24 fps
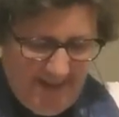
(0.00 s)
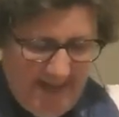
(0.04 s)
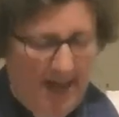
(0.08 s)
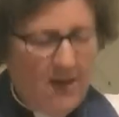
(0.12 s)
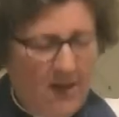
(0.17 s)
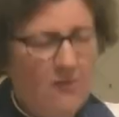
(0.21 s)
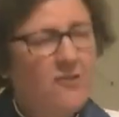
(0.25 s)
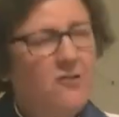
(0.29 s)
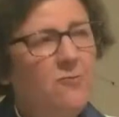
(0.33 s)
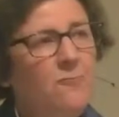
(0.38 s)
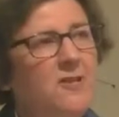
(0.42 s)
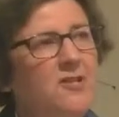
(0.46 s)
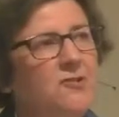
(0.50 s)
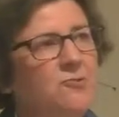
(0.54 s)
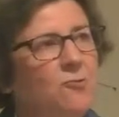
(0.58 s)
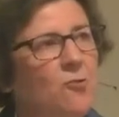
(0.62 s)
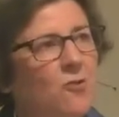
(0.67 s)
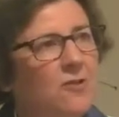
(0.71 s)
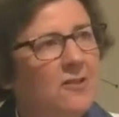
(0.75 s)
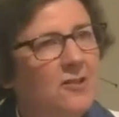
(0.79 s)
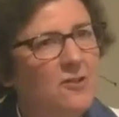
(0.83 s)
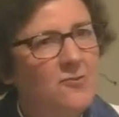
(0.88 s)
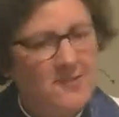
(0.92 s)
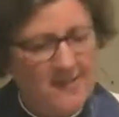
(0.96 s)
How can we
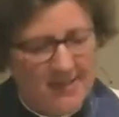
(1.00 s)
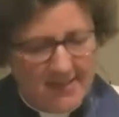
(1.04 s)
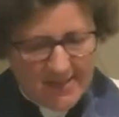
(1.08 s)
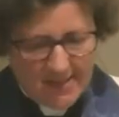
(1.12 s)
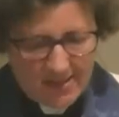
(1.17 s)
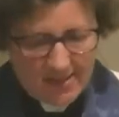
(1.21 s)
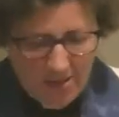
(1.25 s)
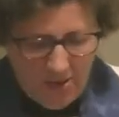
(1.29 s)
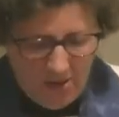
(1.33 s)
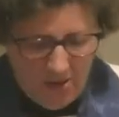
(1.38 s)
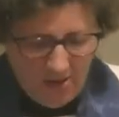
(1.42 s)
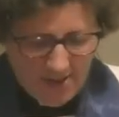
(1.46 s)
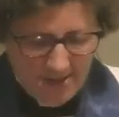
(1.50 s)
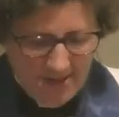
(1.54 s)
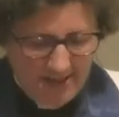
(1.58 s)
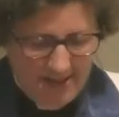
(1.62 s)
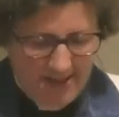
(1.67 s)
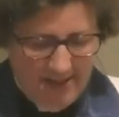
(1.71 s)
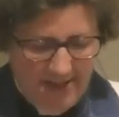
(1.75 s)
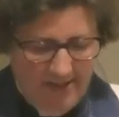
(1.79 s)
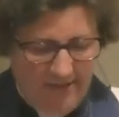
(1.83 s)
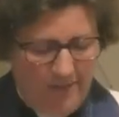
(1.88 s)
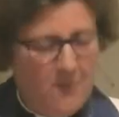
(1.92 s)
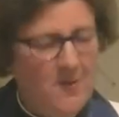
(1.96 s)
draw closer to God
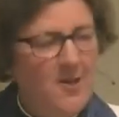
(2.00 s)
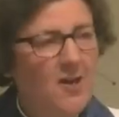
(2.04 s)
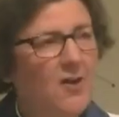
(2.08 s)
if